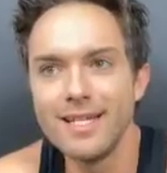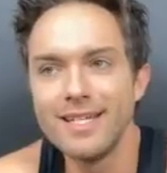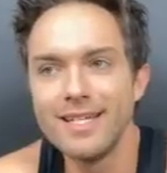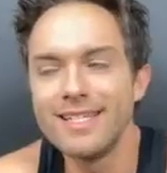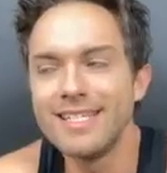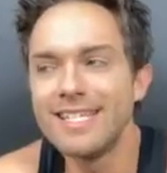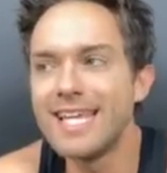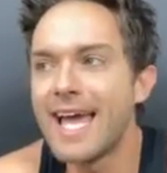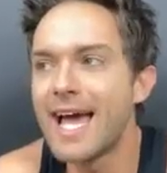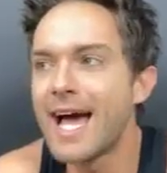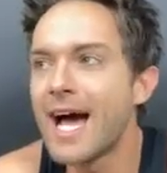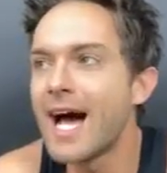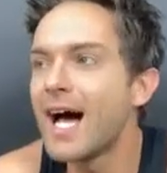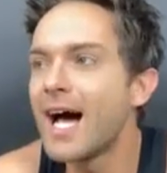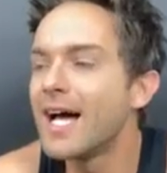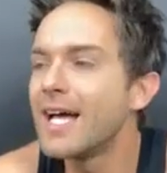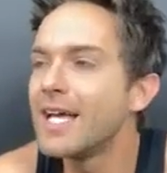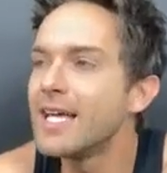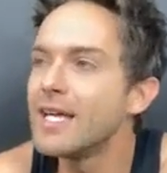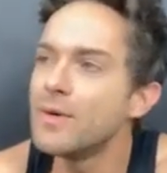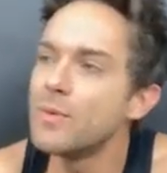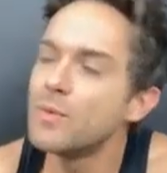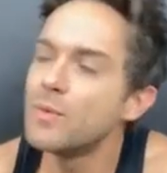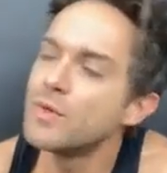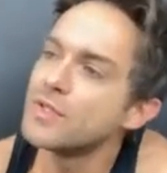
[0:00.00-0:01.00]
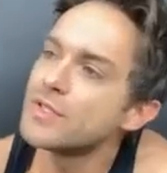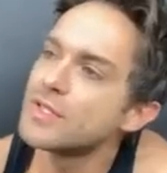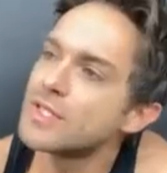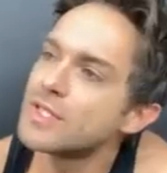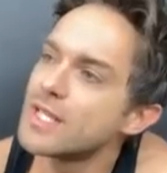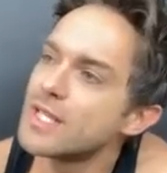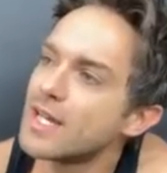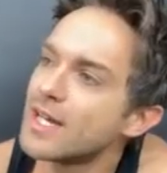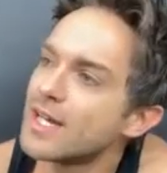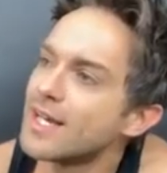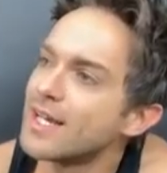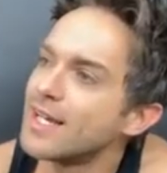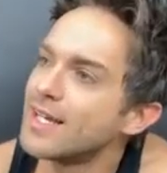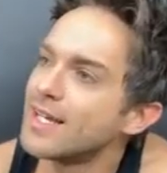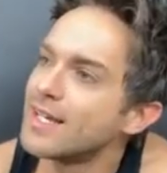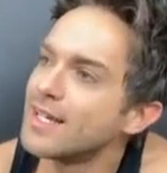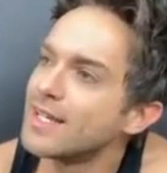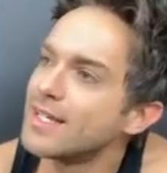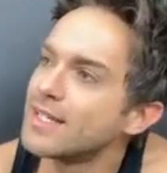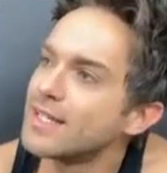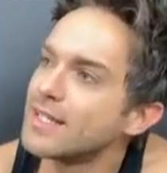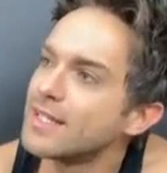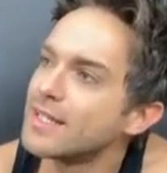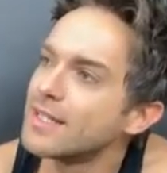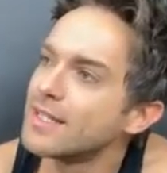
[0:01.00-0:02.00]
Yeah, it was it
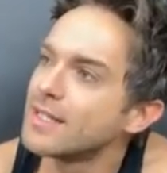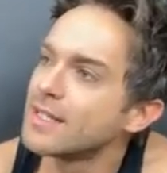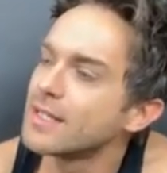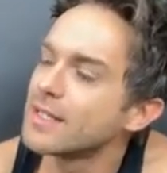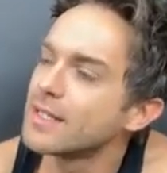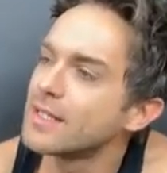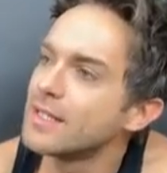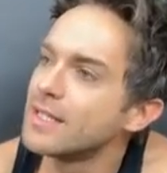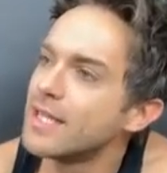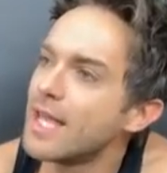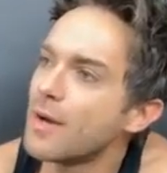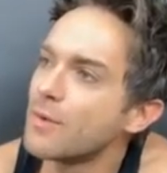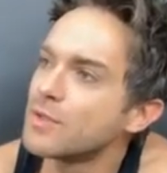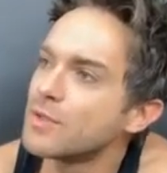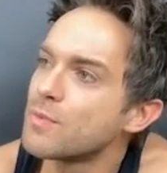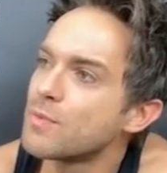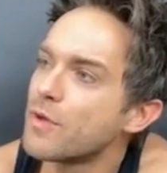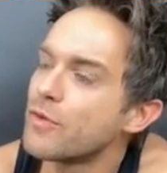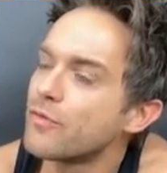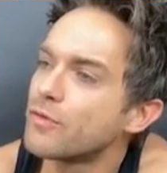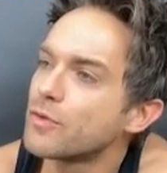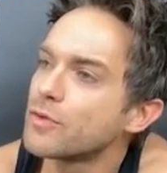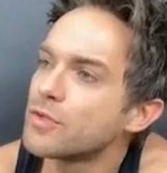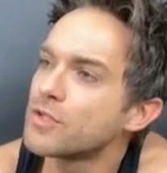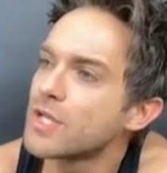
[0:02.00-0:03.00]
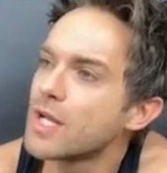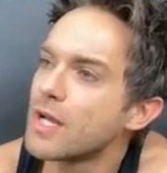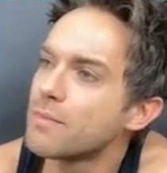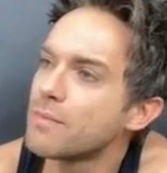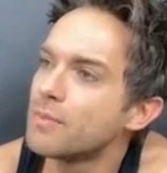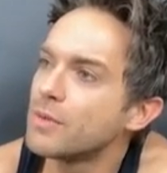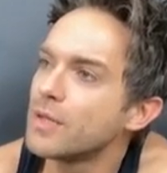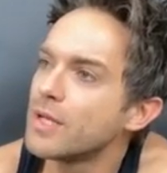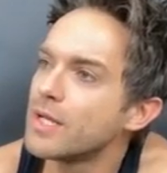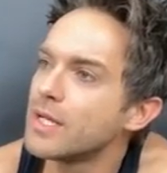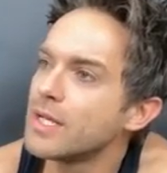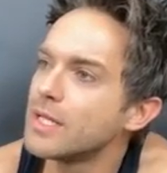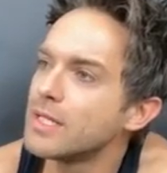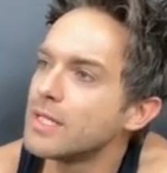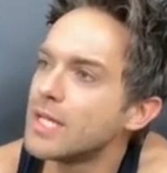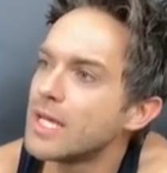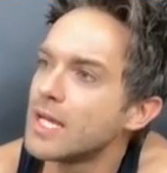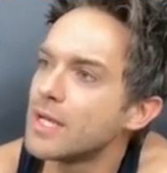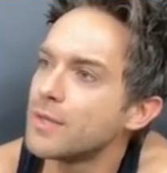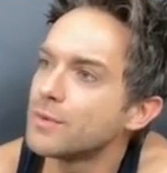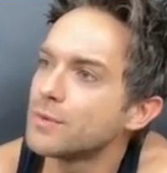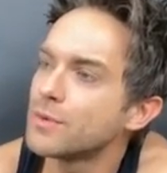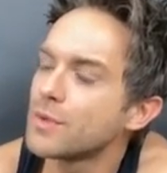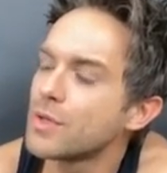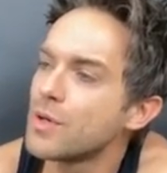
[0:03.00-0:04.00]
was my first time playing a
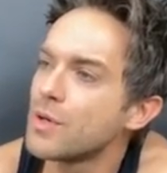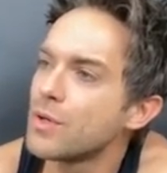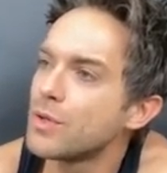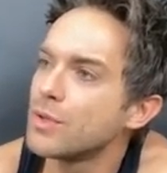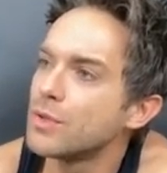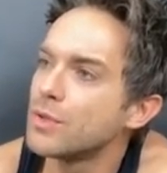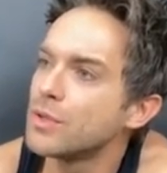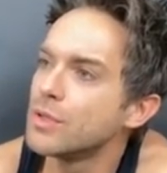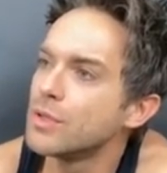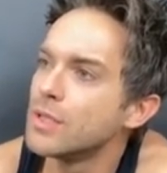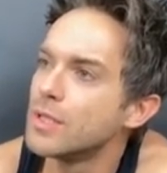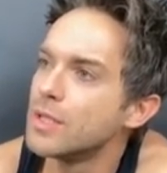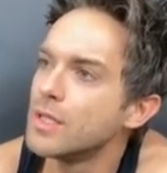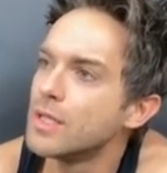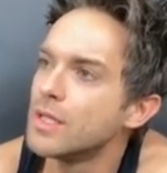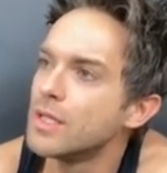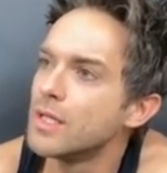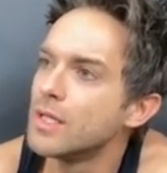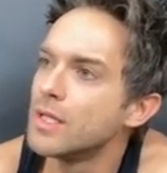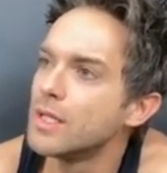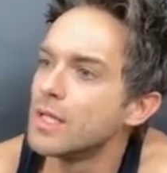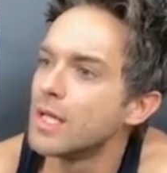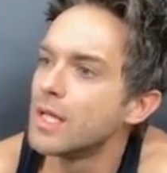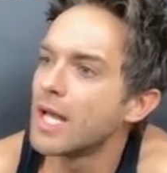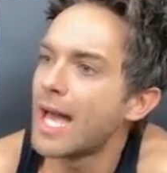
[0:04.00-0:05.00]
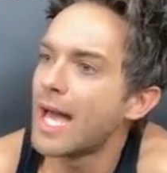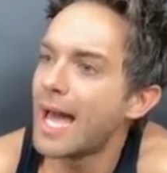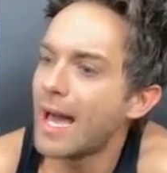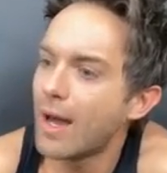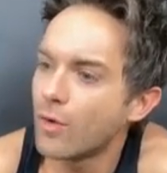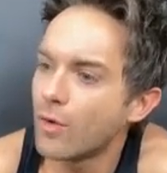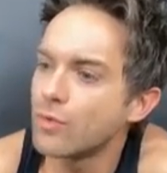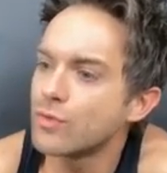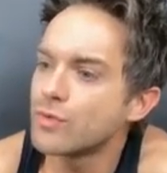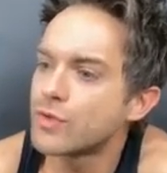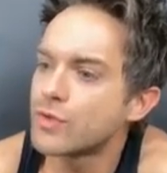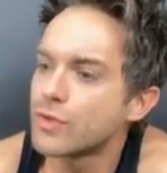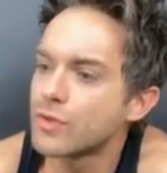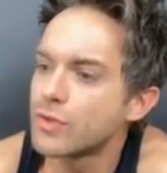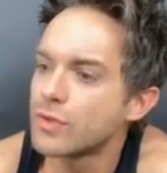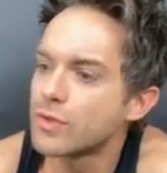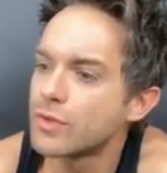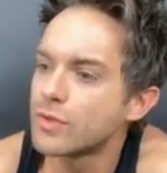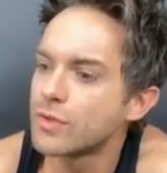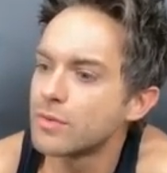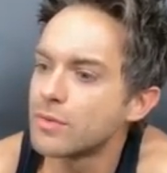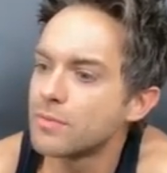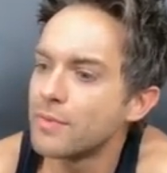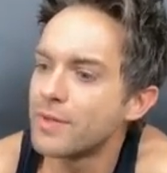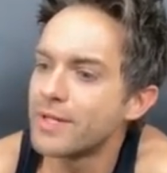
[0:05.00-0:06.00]
gay role out
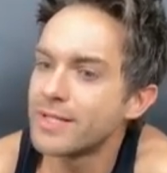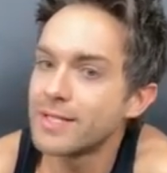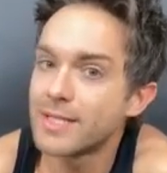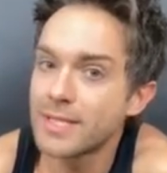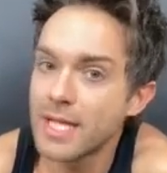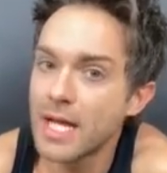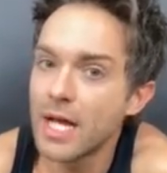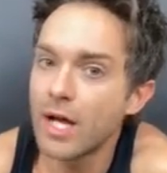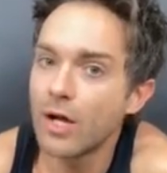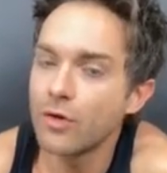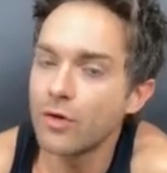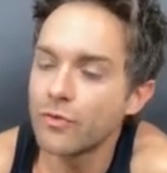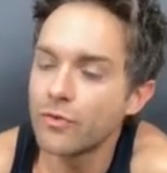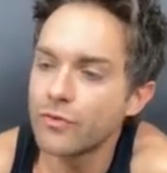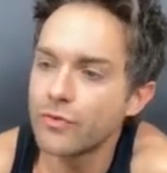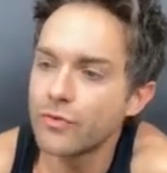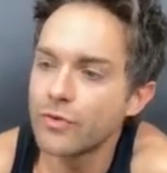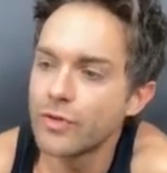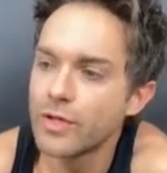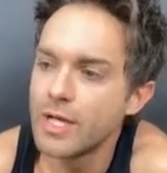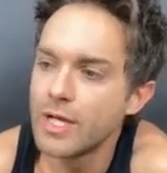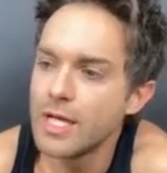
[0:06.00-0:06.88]
myself.